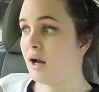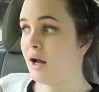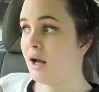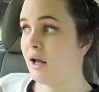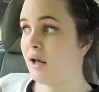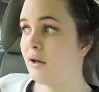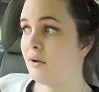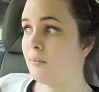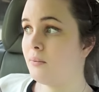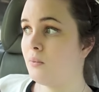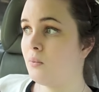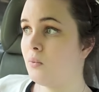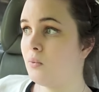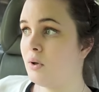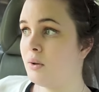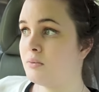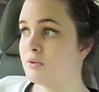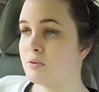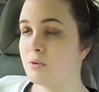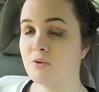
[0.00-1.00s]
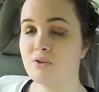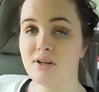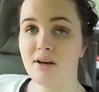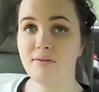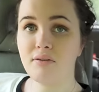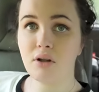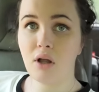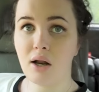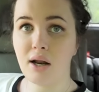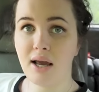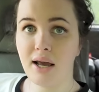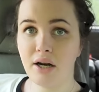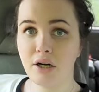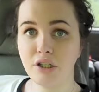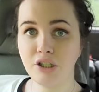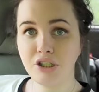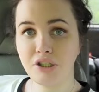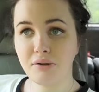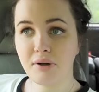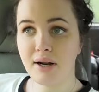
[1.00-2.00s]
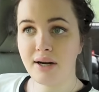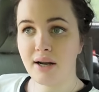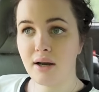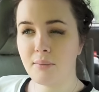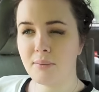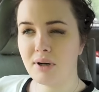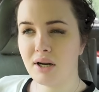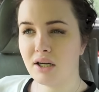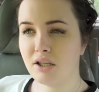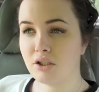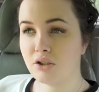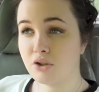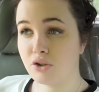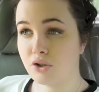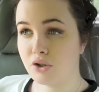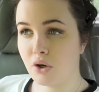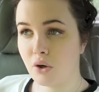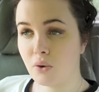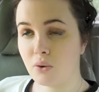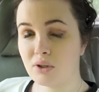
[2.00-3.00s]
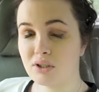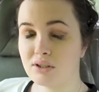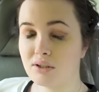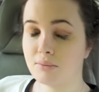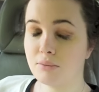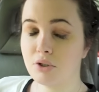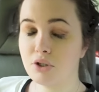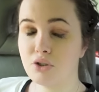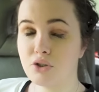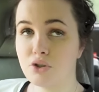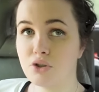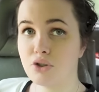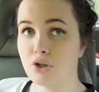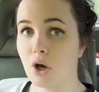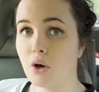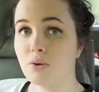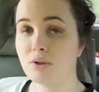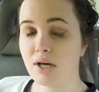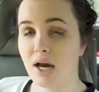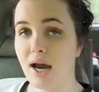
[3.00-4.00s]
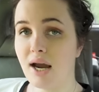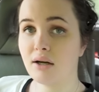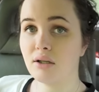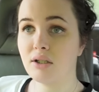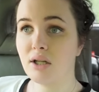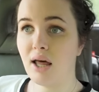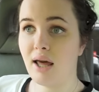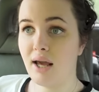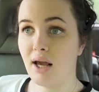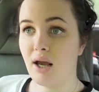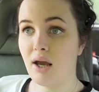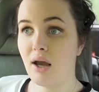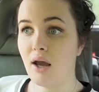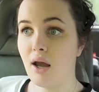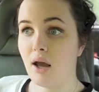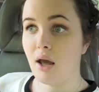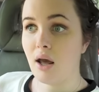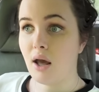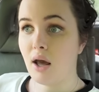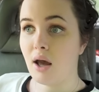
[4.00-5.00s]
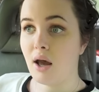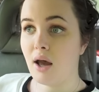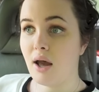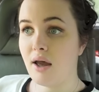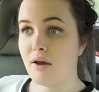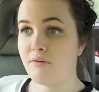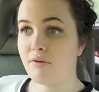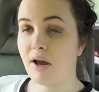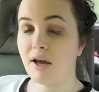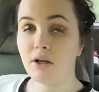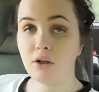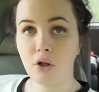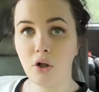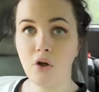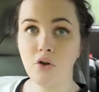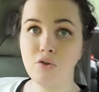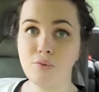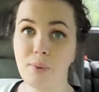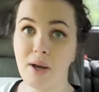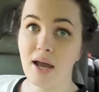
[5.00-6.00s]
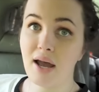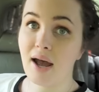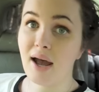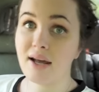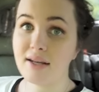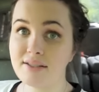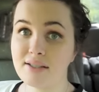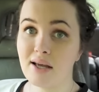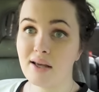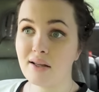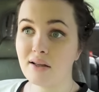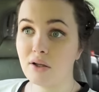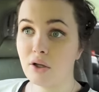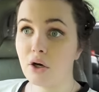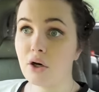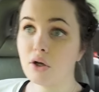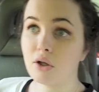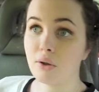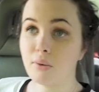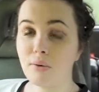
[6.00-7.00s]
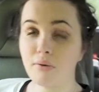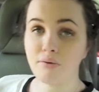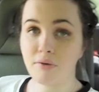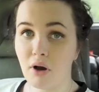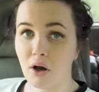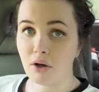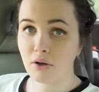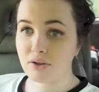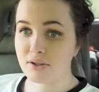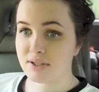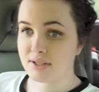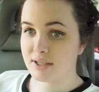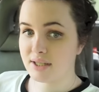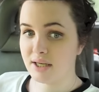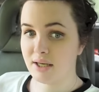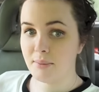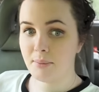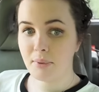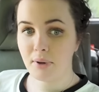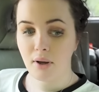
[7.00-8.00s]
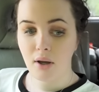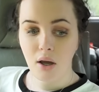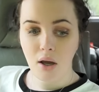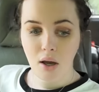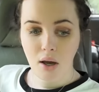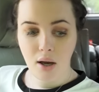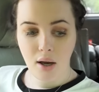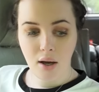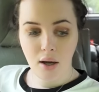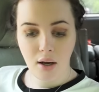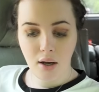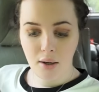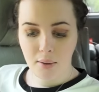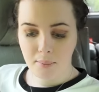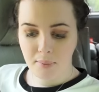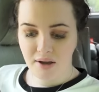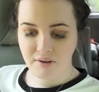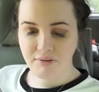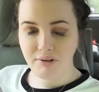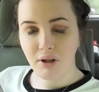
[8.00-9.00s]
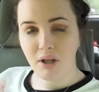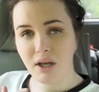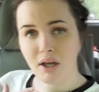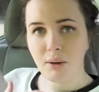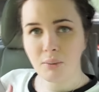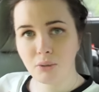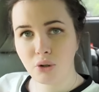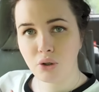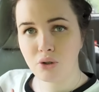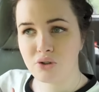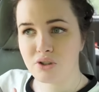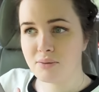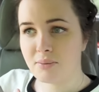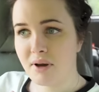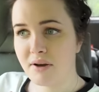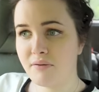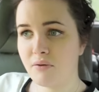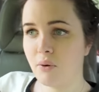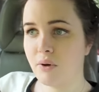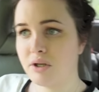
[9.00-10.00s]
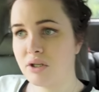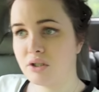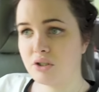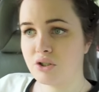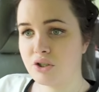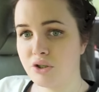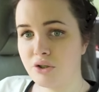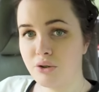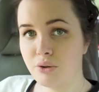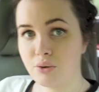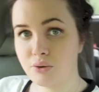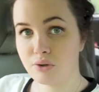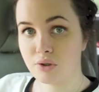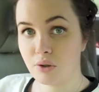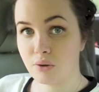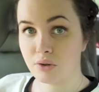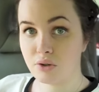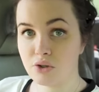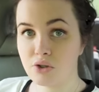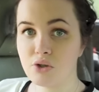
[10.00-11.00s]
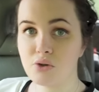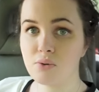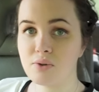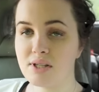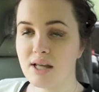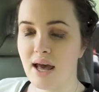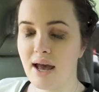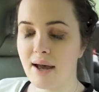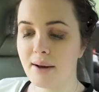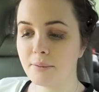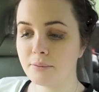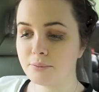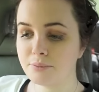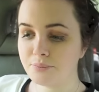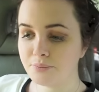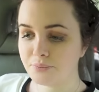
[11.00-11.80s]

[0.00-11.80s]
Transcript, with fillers: I am supposed to have a lot of energy right now, but I just don't because I'm just so tired. Like, if I close my eyes, I literally will fall asleep. Um, I feel like I'm losing my voice too, so excuse that.